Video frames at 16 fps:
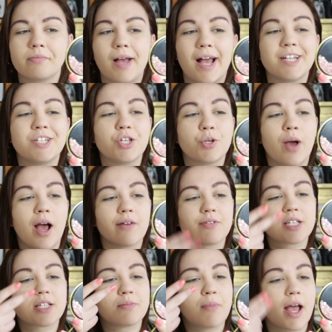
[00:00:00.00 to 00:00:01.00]
I do have
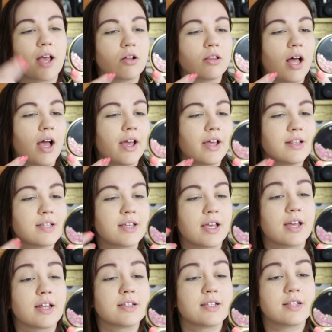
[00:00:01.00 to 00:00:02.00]
smile lines,
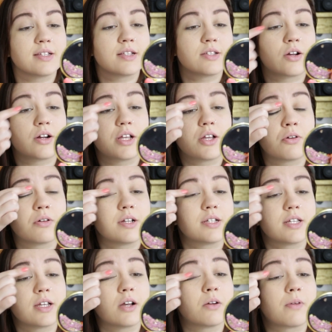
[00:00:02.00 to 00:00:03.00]
and since it's already
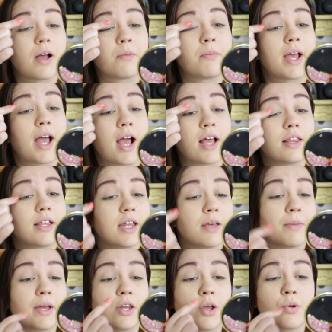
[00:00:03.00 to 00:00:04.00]
creasing around my eyelid
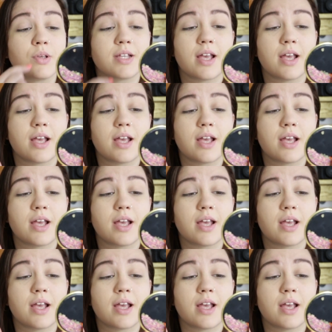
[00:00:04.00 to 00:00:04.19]
and my nose